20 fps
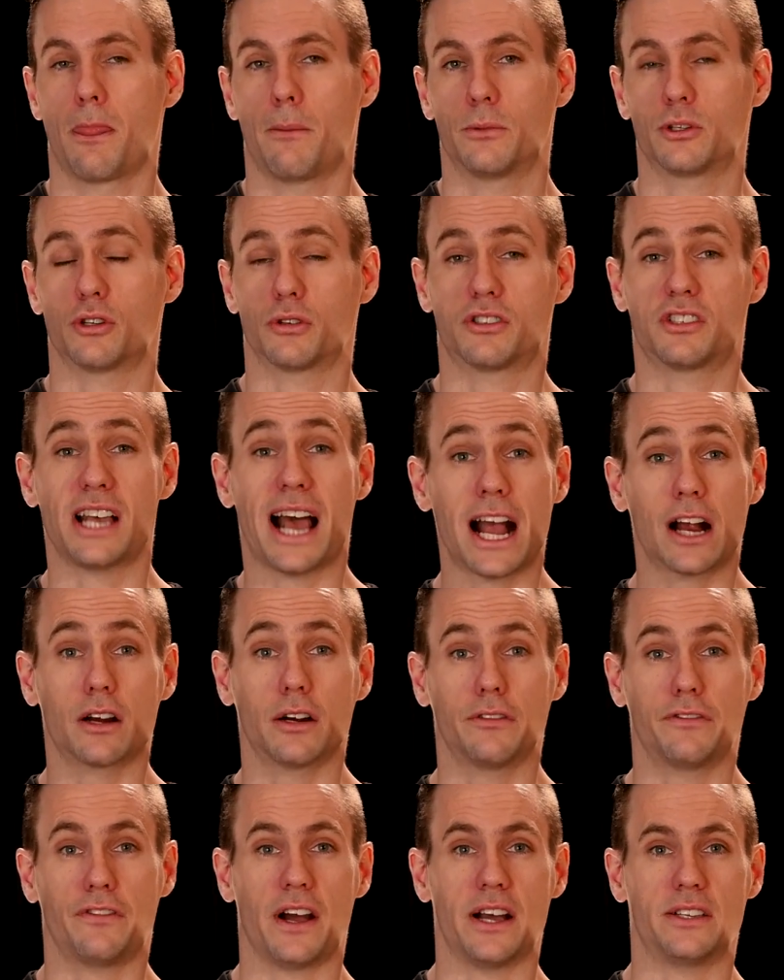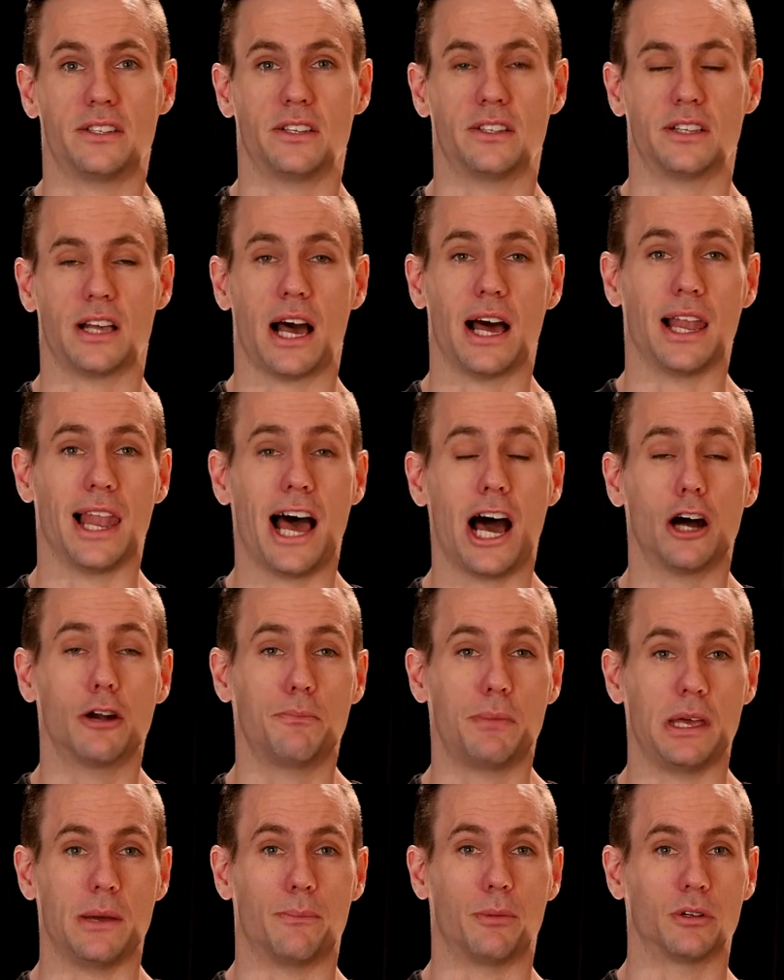So sacrifices allowed
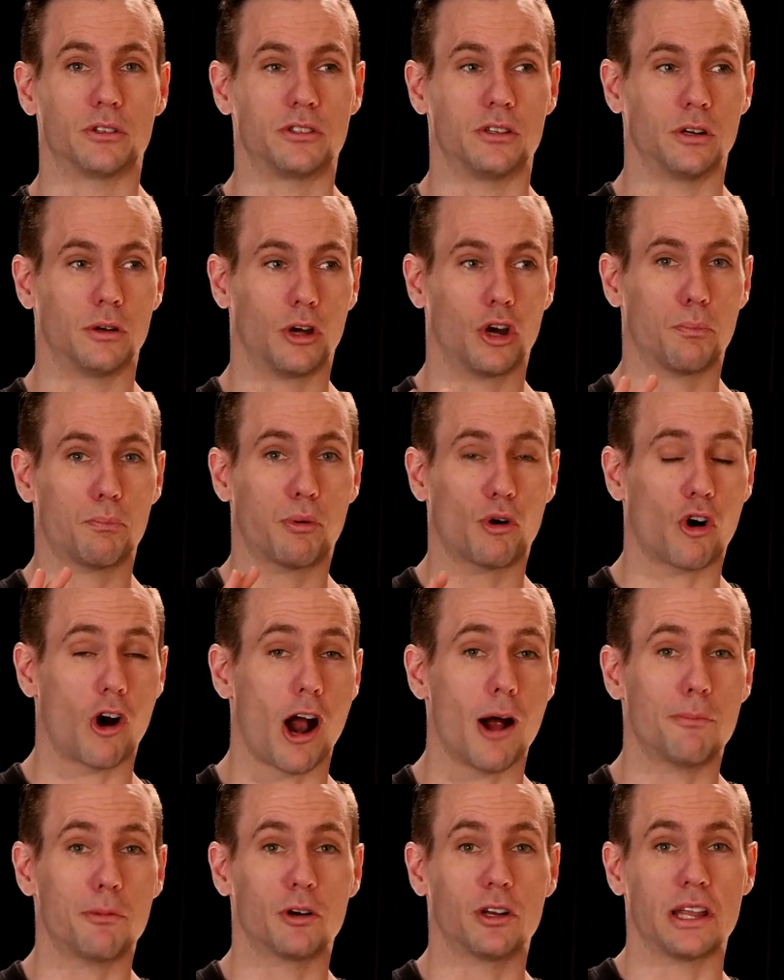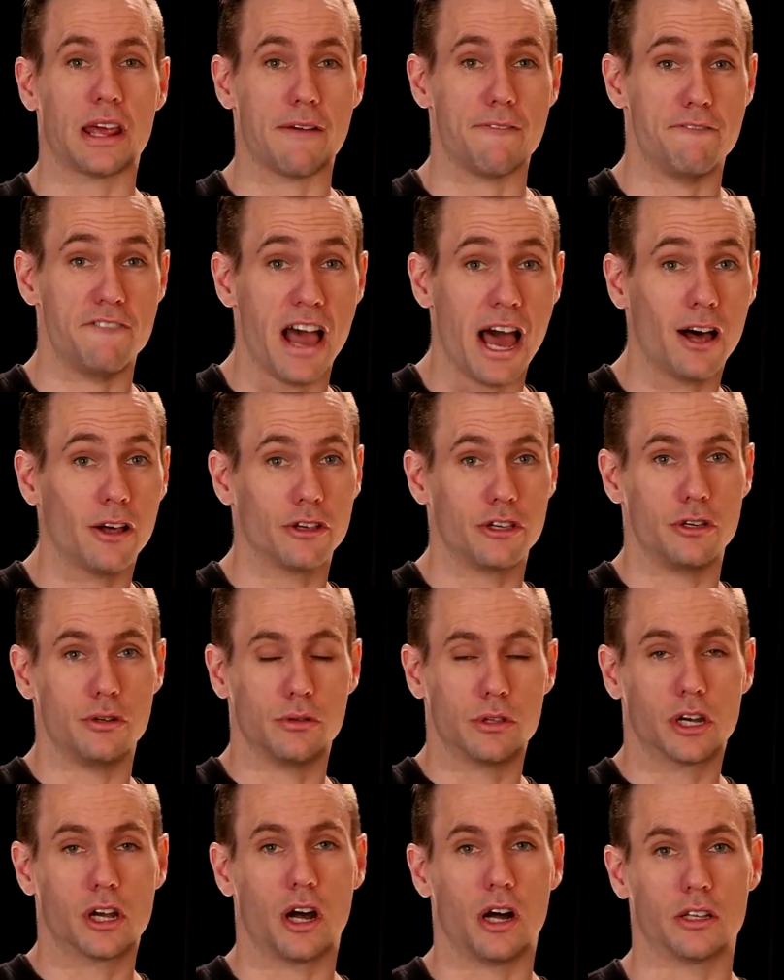people to properly value
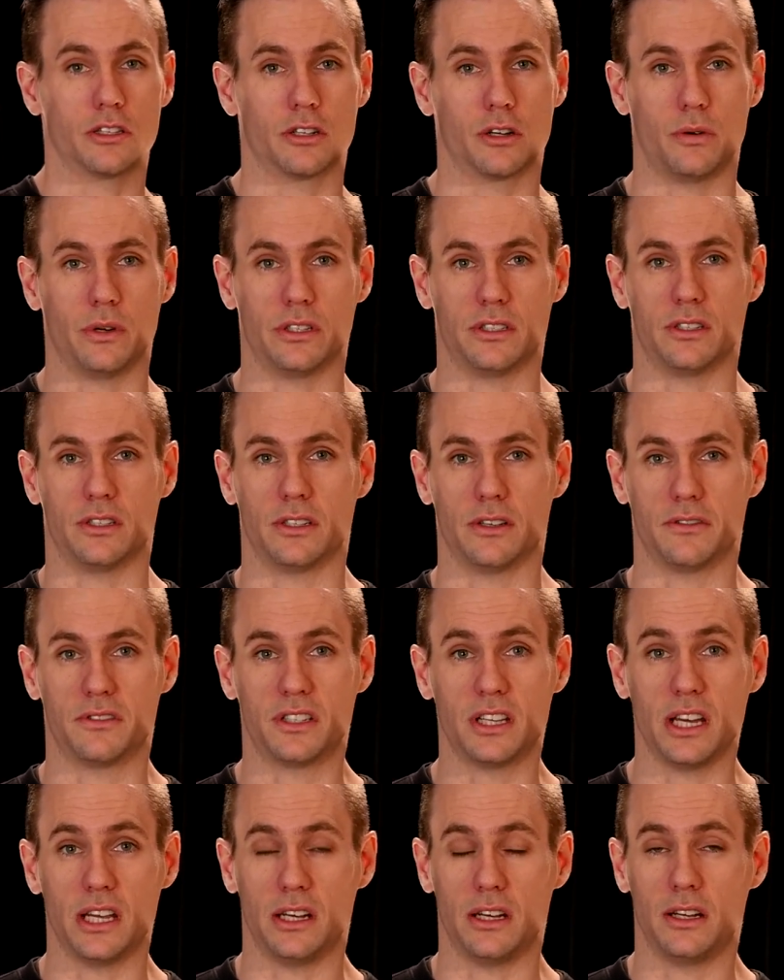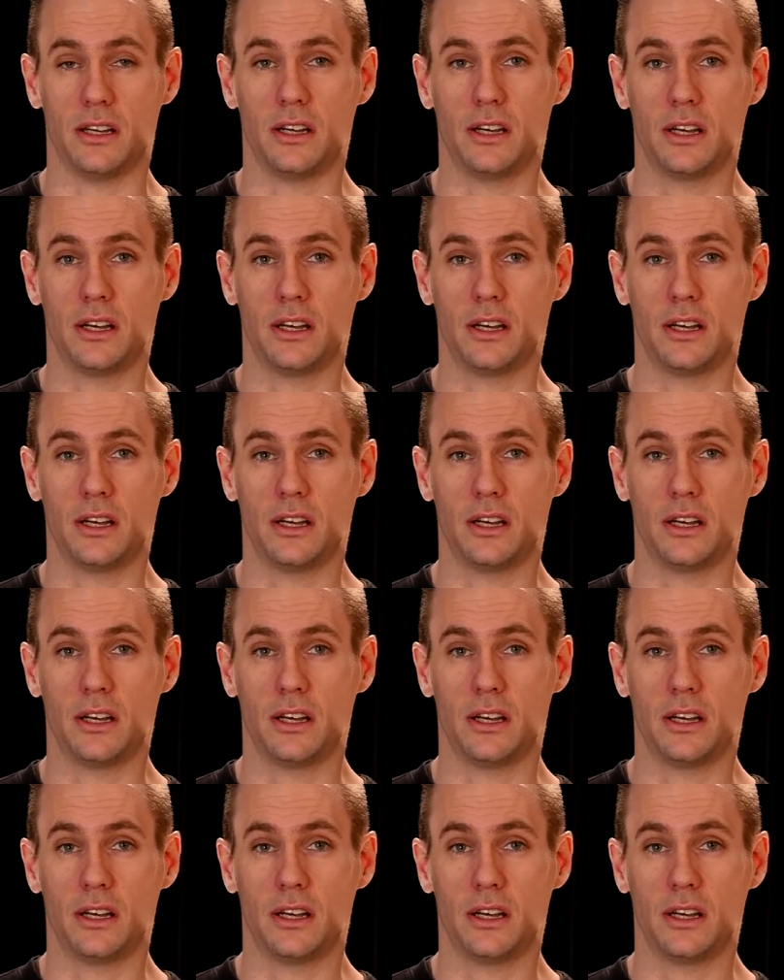the consequences of sin.